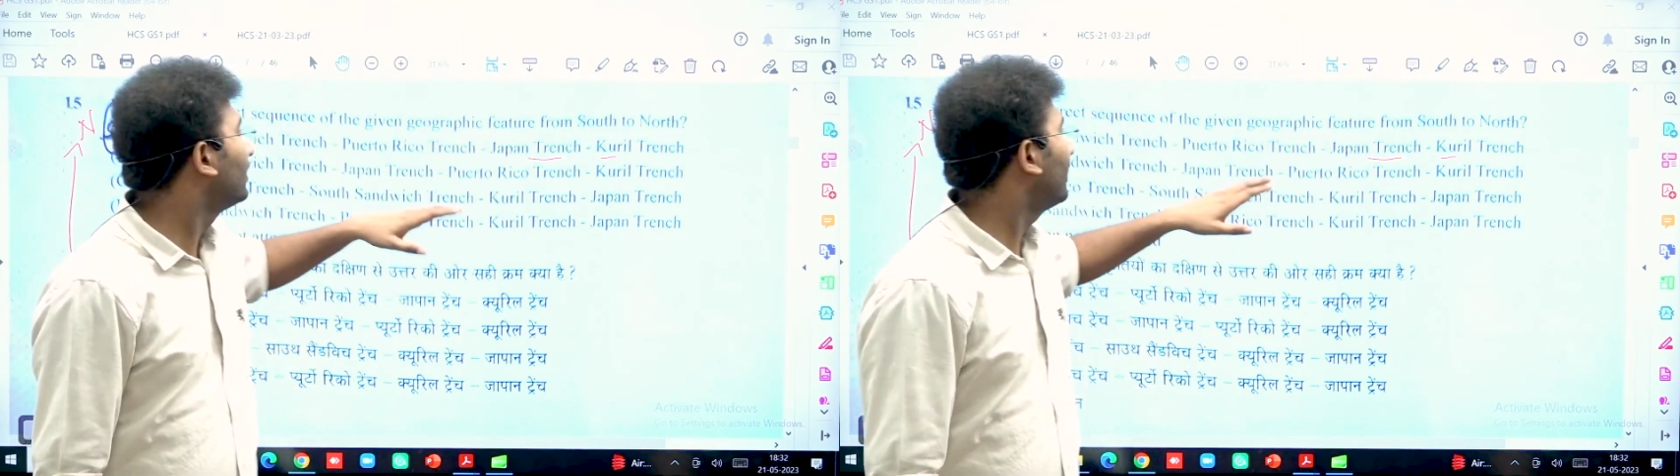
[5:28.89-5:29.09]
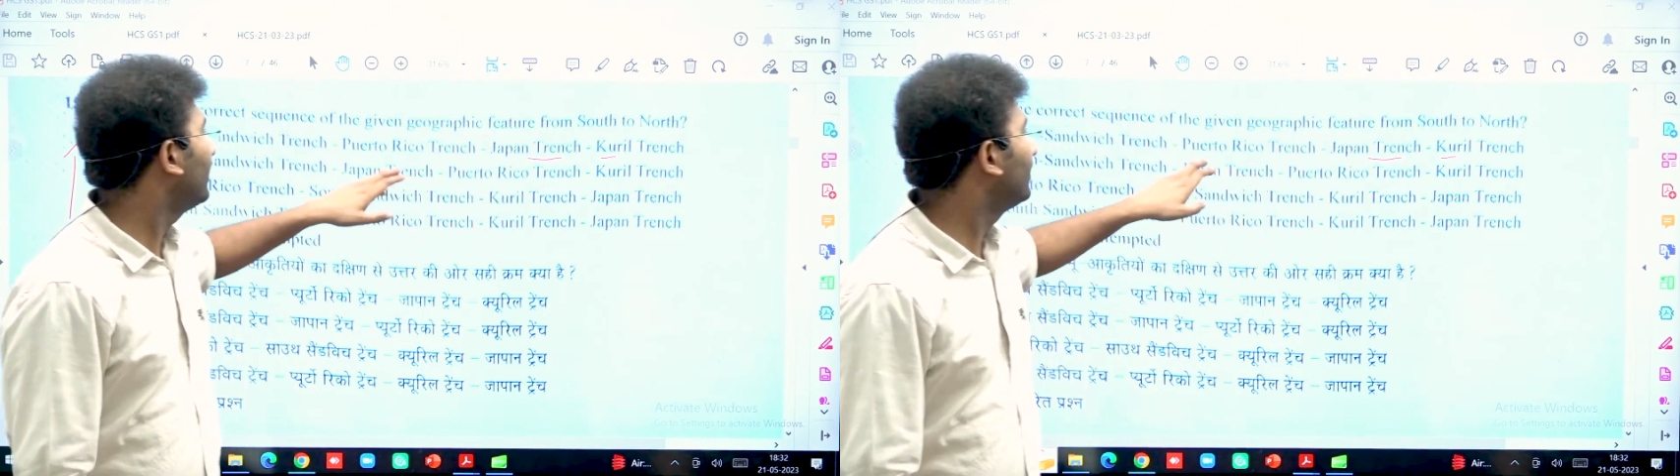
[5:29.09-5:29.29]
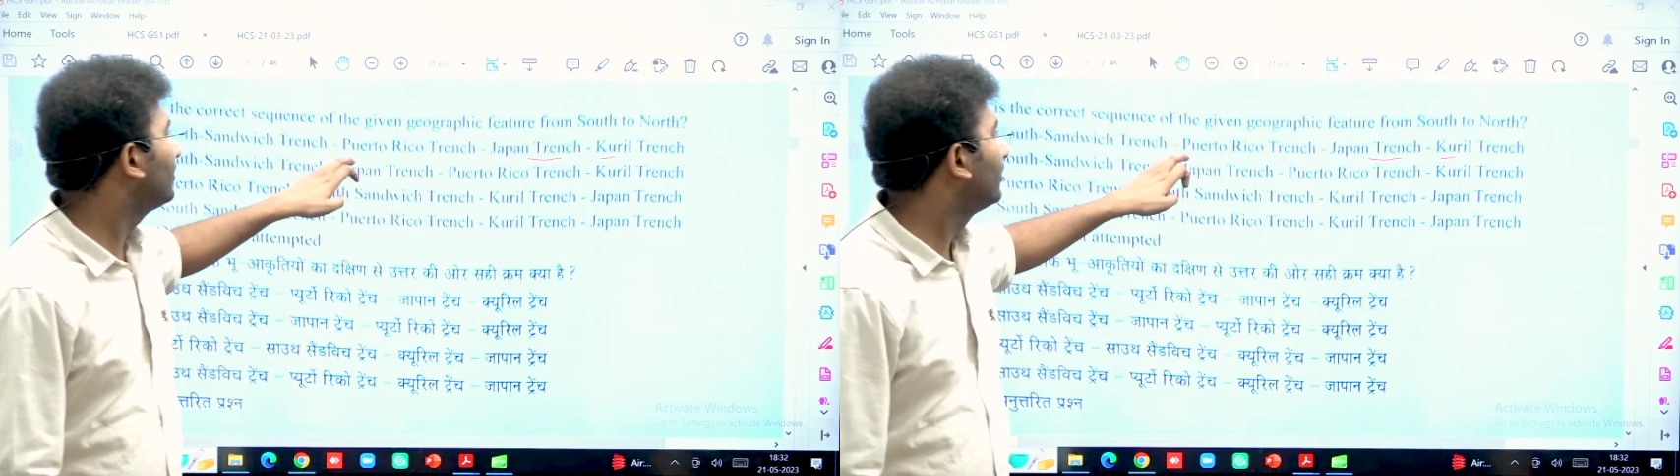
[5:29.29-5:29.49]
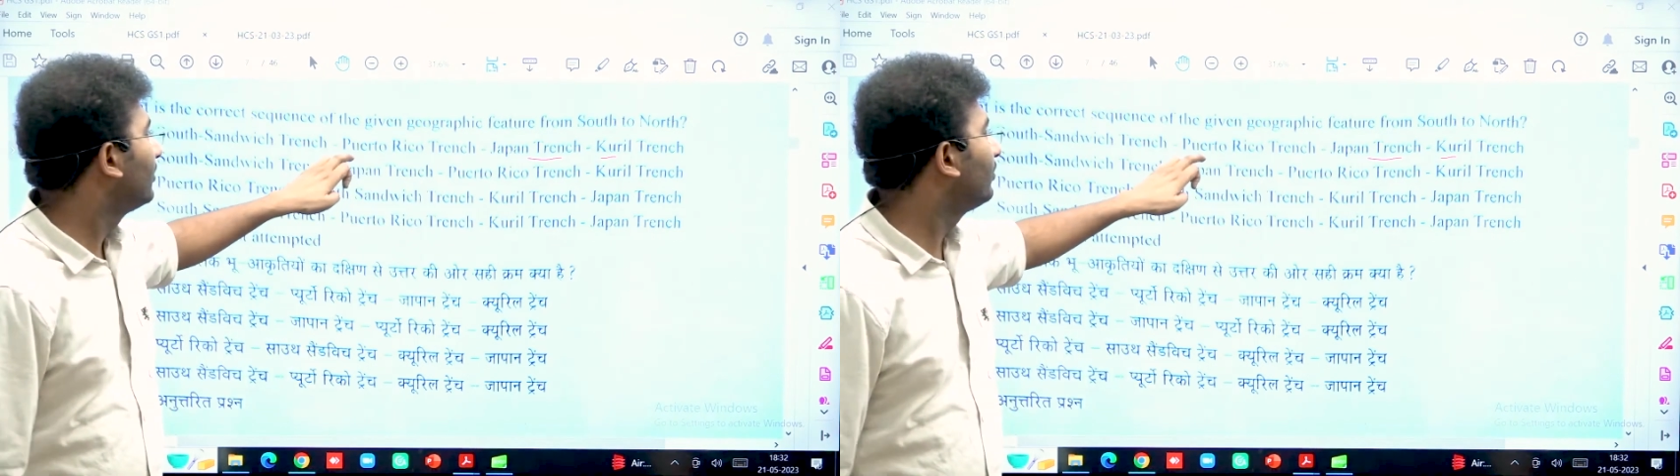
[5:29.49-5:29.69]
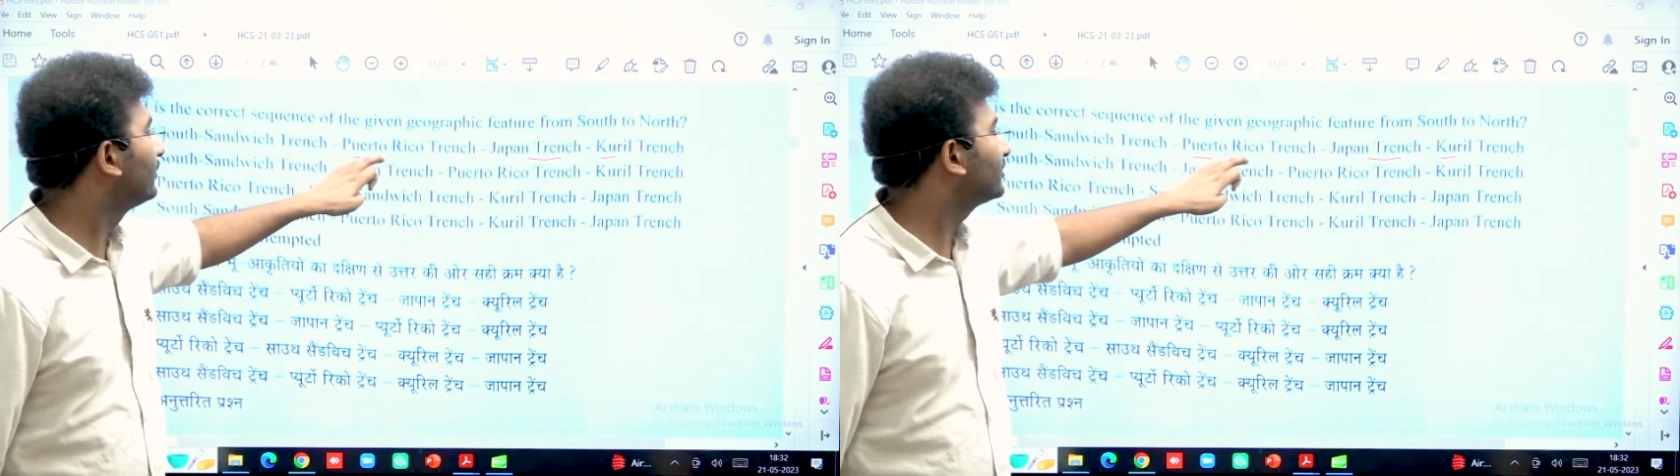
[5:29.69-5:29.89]
And
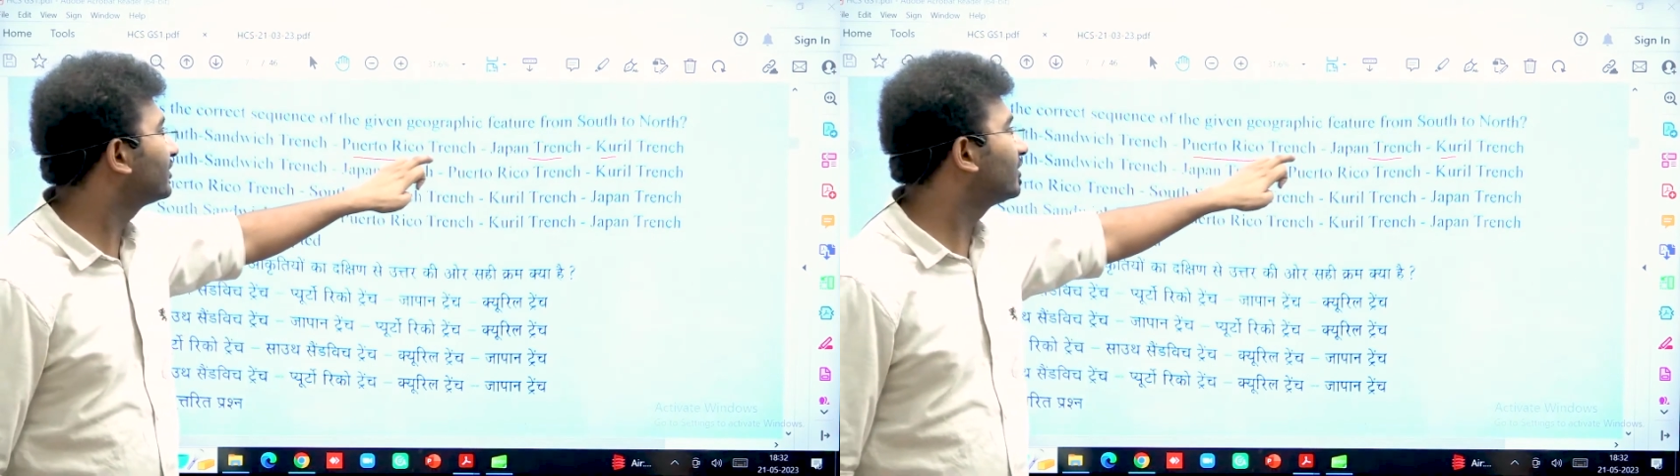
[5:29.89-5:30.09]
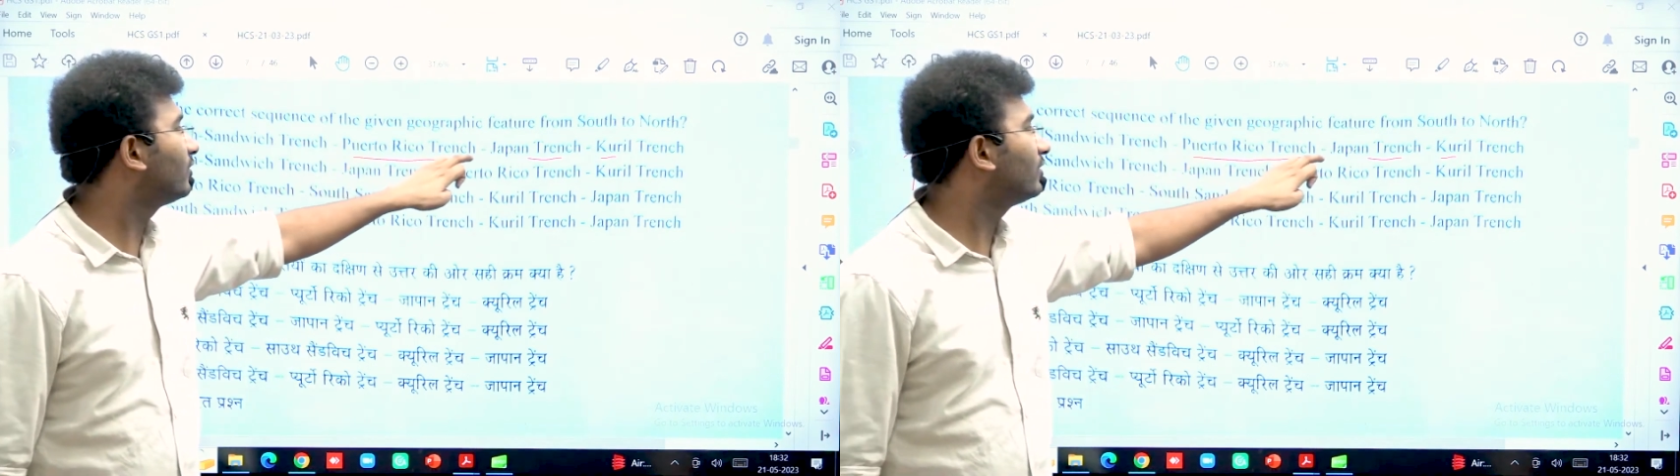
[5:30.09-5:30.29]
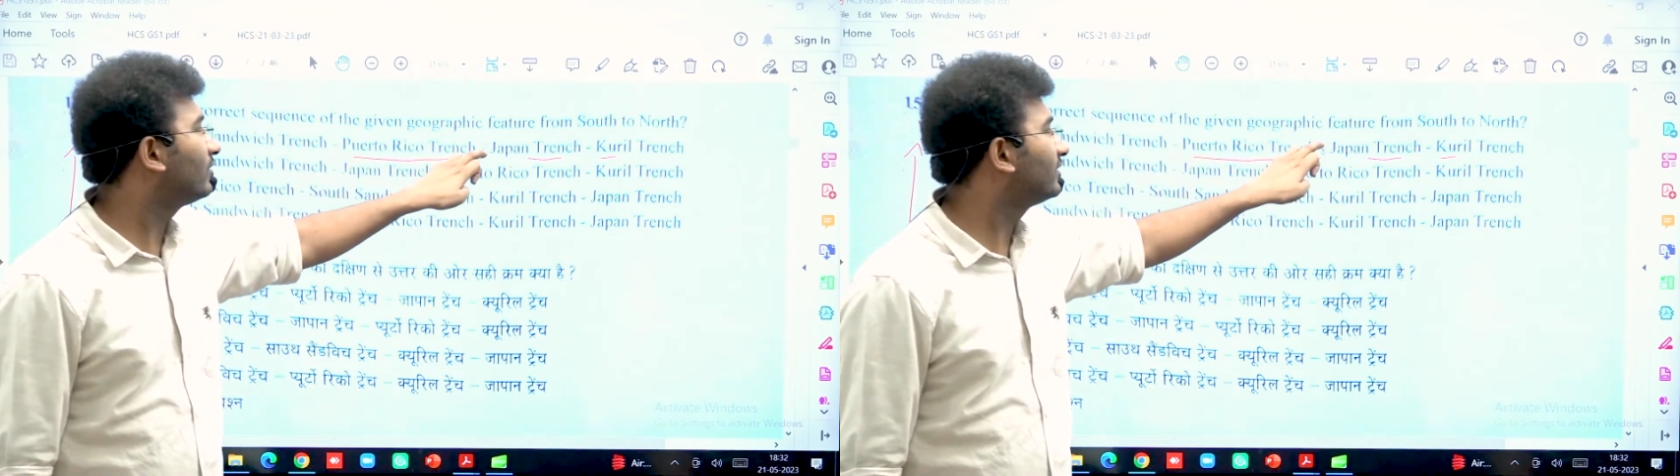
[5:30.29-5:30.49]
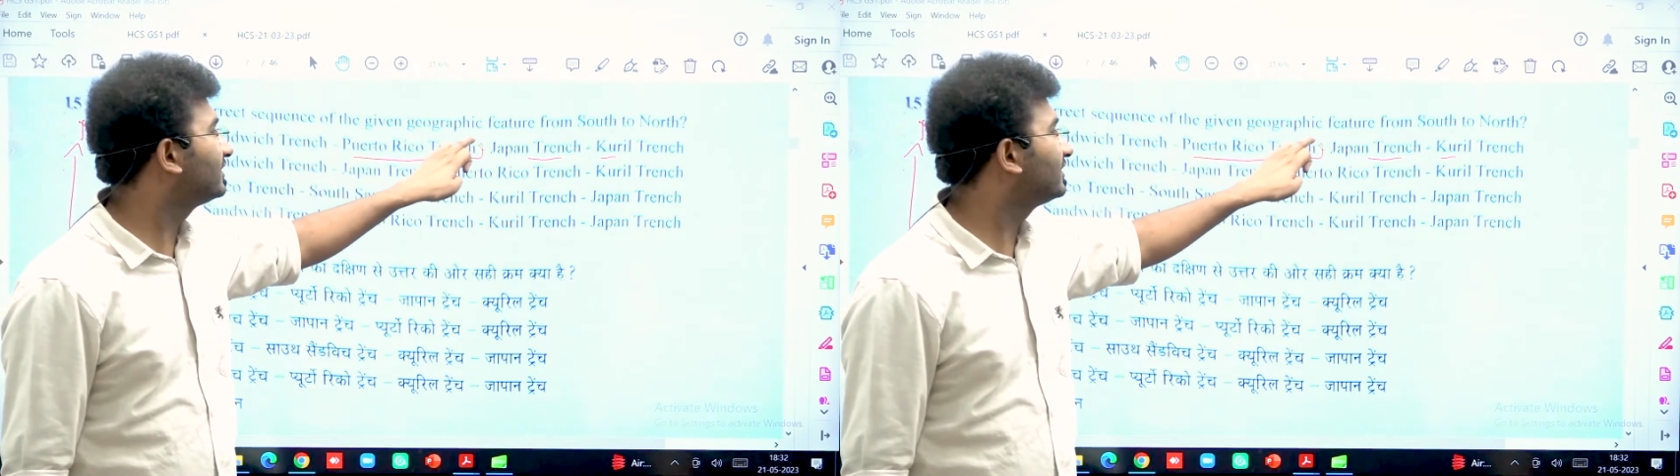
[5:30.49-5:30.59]
Puerto Rico,